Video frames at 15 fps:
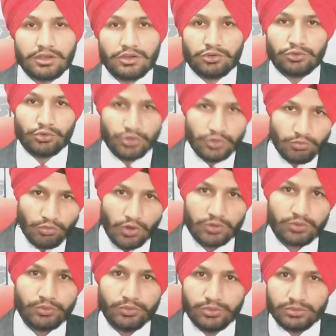Do you
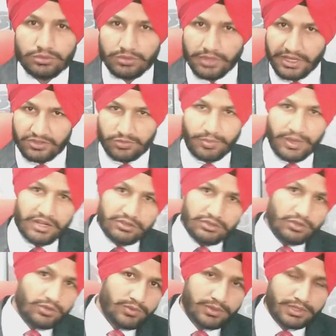want to expand
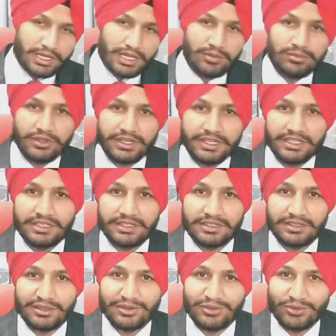your vocabulary?
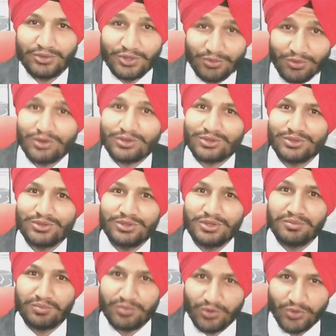Do you want to
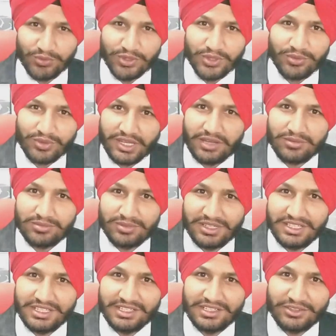improve your
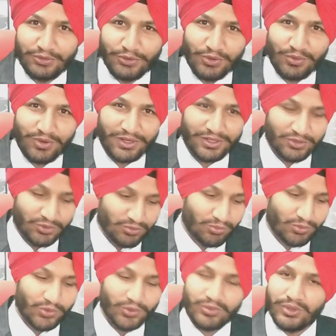vocabulary? Do you want to
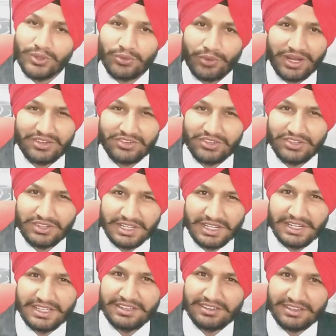improve your writing,
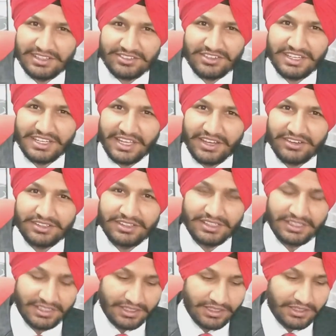reading, listening and
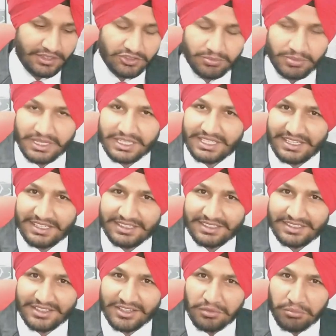
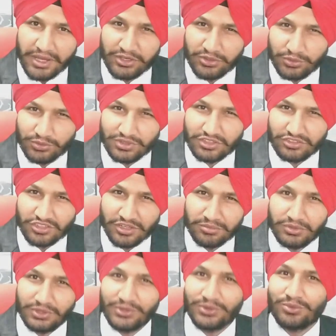speaking by using
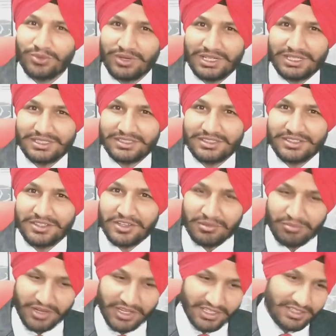some new word,
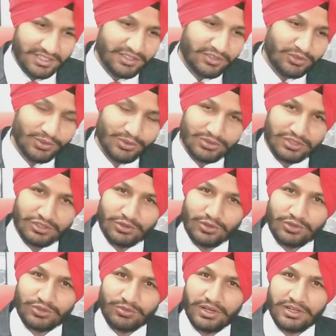by using
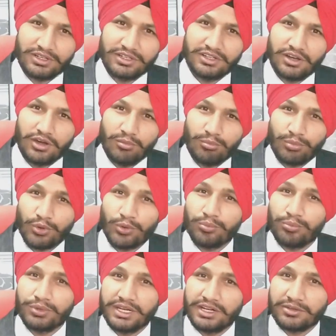those words in an
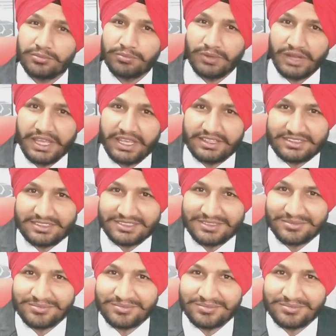appropriate place?